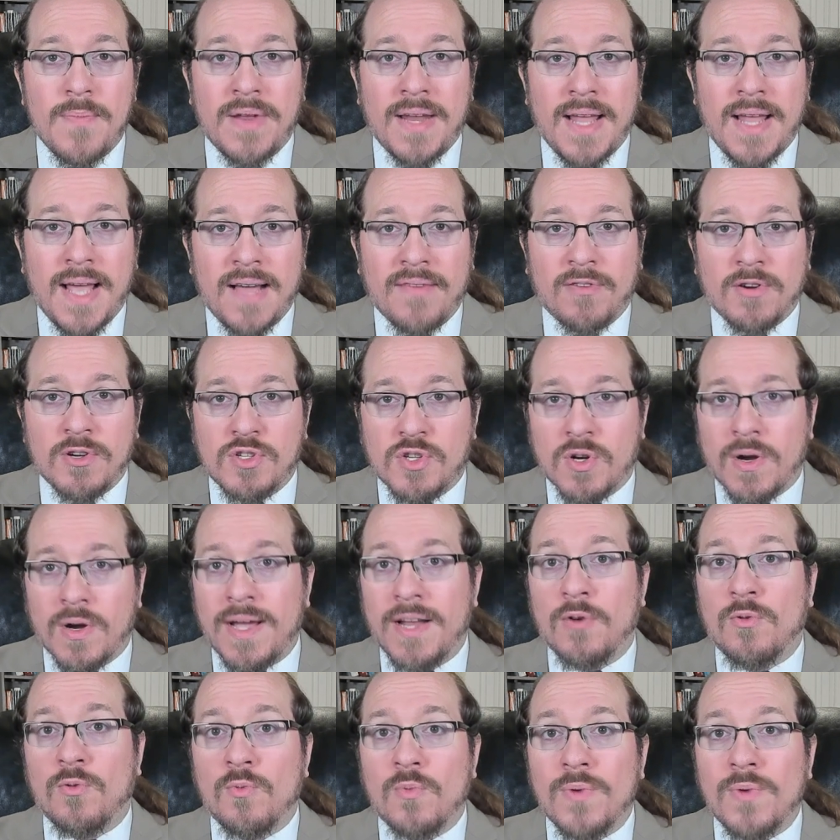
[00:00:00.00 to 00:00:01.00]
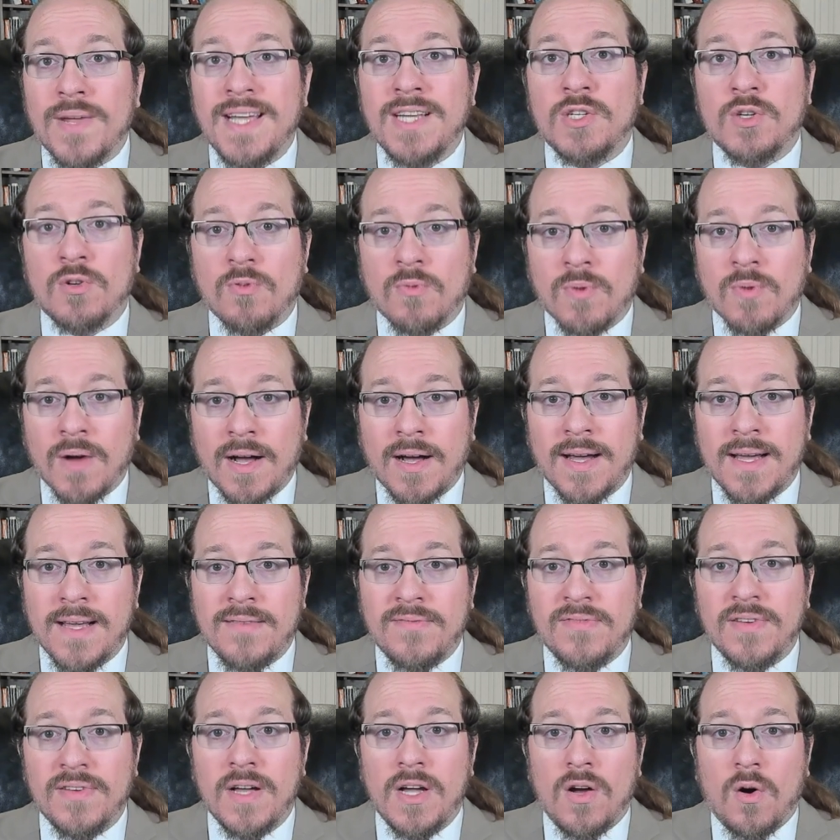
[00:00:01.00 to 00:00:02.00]
and effort trying to
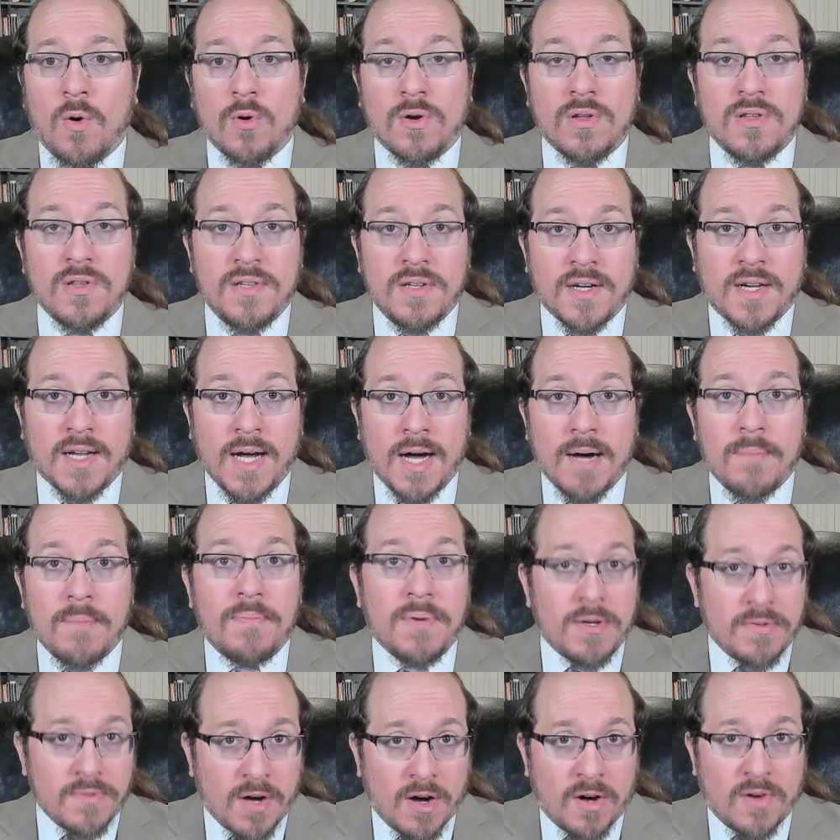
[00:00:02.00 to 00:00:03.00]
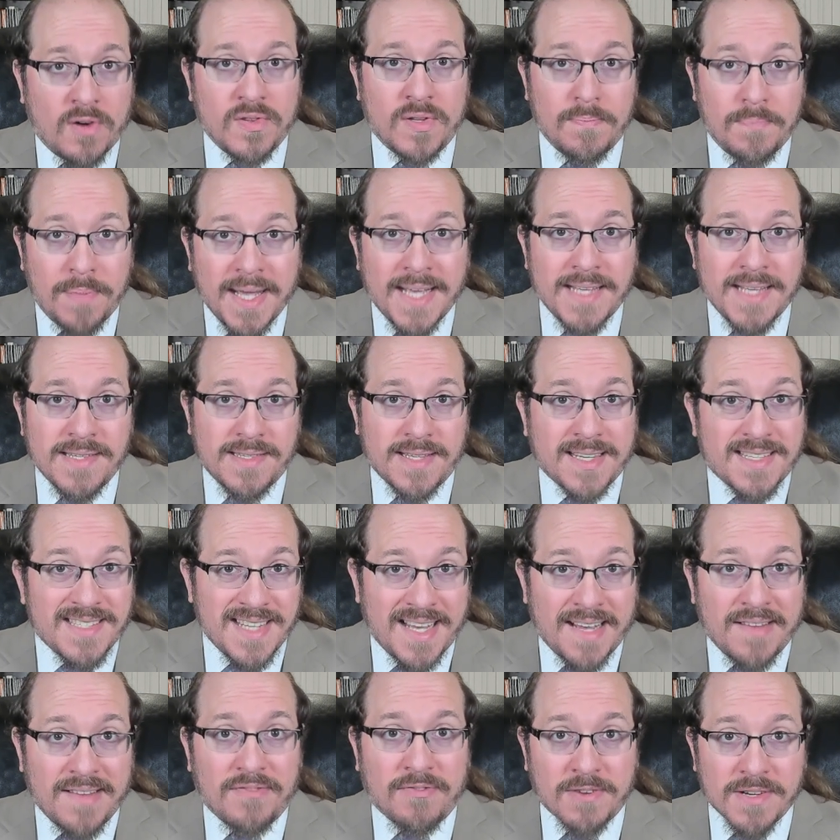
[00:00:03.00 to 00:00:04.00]
rederive or look up all the basics
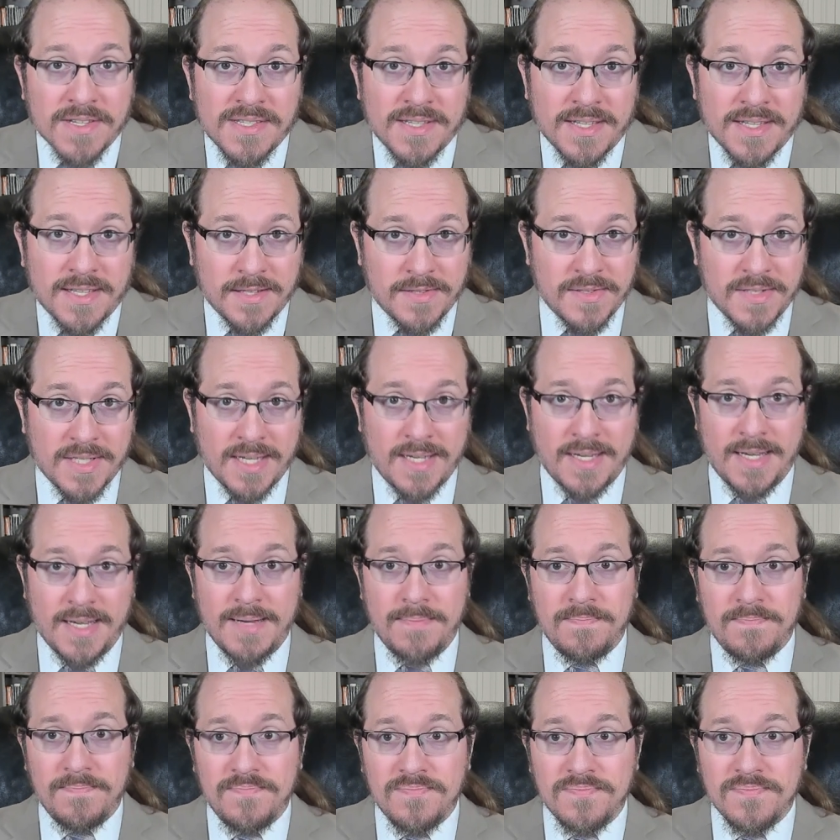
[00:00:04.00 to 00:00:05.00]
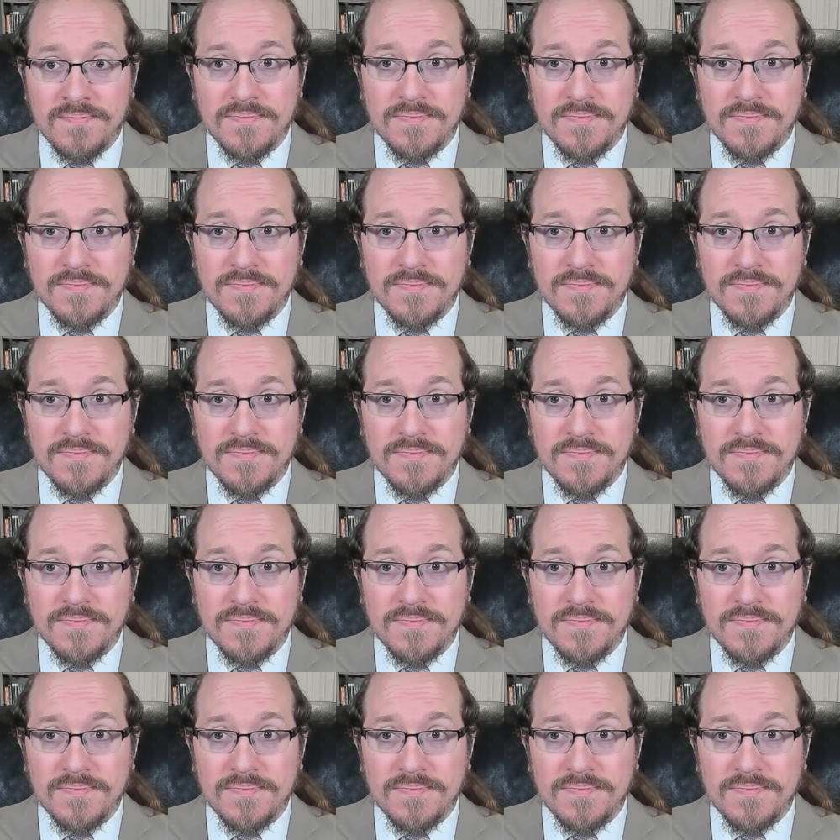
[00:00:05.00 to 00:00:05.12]
every single time.